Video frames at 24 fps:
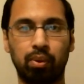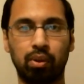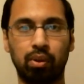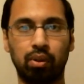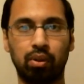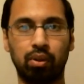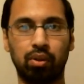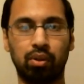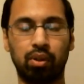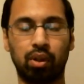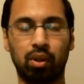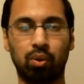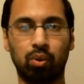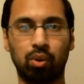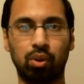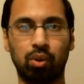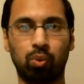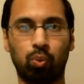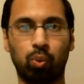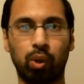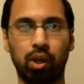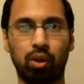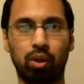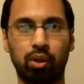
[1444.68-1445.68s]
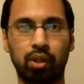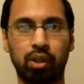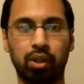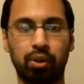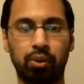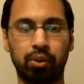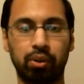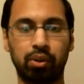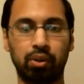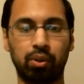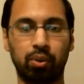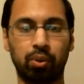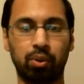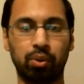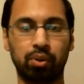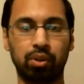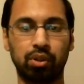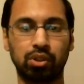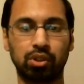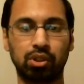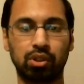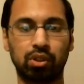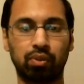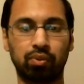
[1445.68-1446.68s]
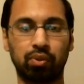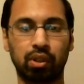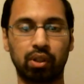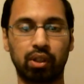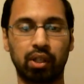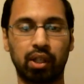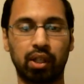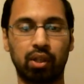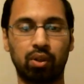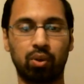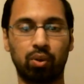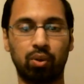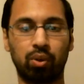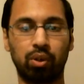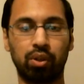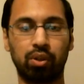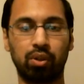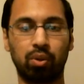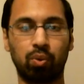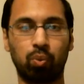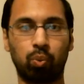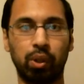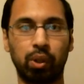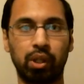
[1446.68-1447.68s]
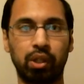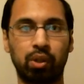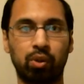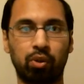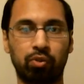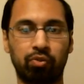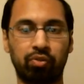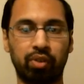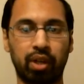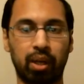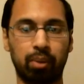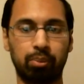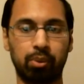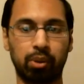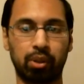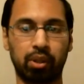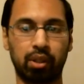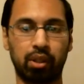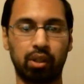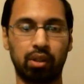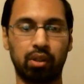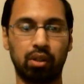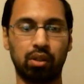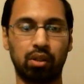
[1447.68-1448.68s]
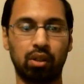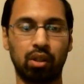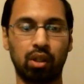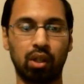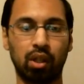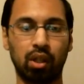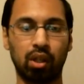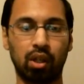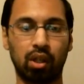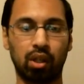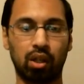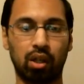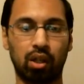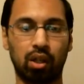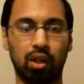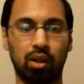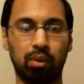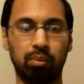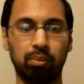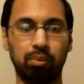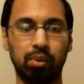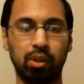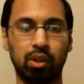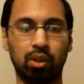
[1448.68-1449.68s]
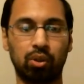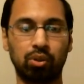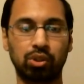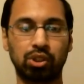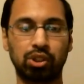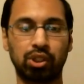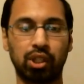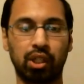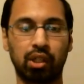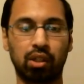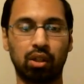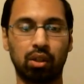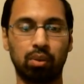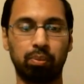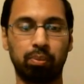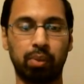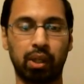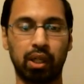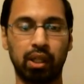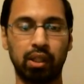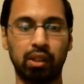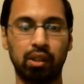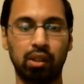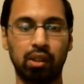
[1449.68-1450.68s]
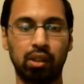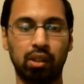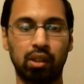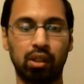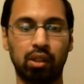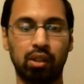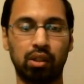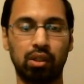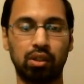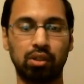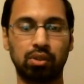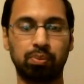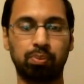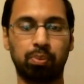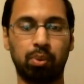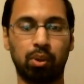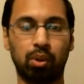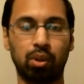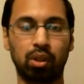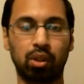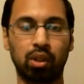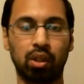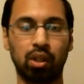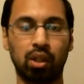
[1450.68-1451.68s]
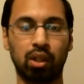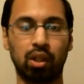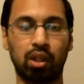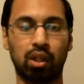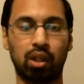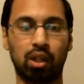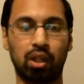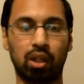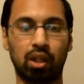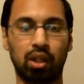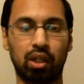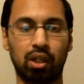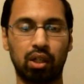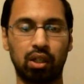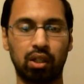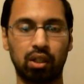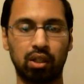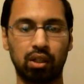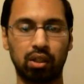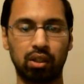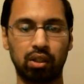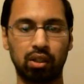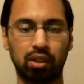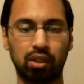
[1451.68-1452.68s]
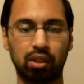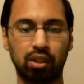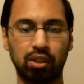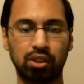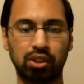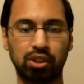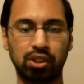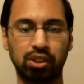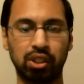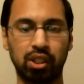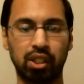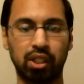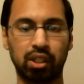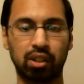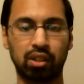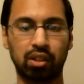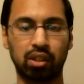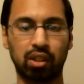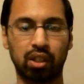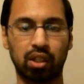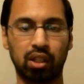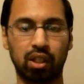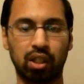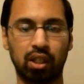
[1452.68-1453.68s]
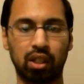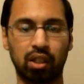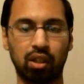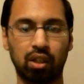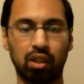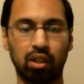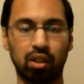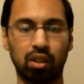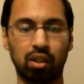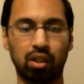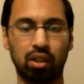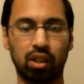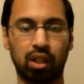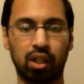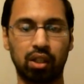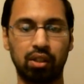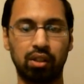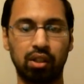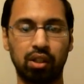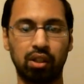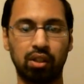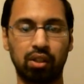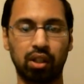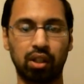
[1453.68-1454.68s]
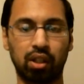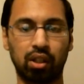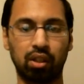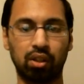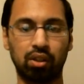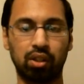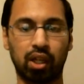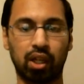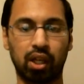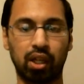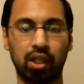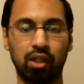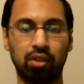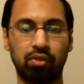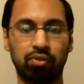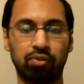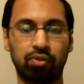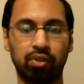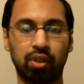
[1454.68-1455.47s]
the whale carrying the earth and stuff like that are either weak or fabricated. Sheikh al-Bani in his book Siyata al-Hadith al-Daif,